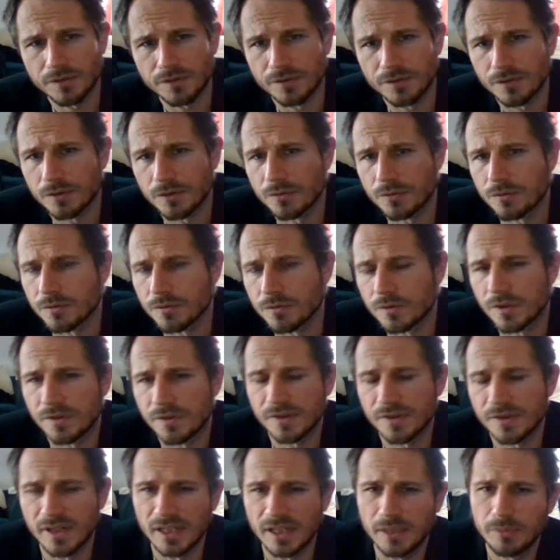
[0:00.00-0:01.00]
So
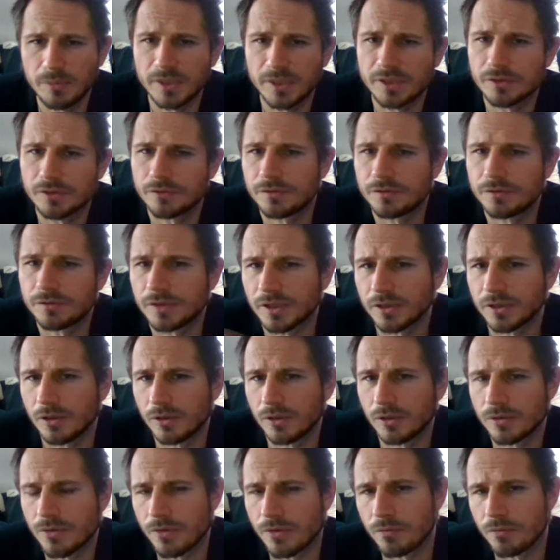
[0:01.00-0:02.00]
this element of
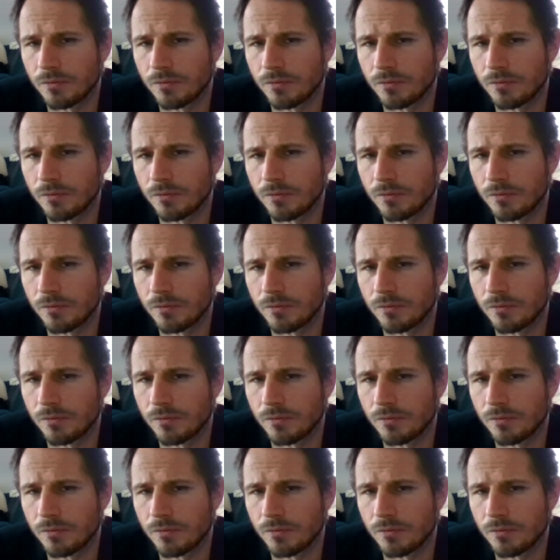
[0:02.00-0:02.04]
technology